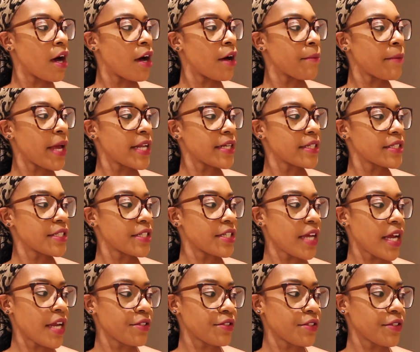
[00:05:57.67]

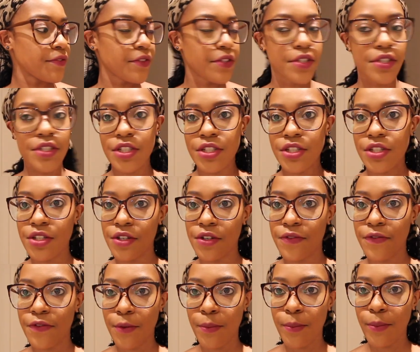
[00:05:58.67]
anti-dandruff conditioner
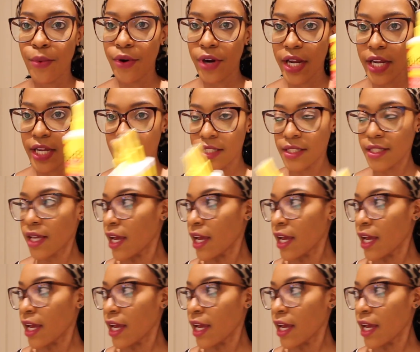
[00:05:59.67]
for braids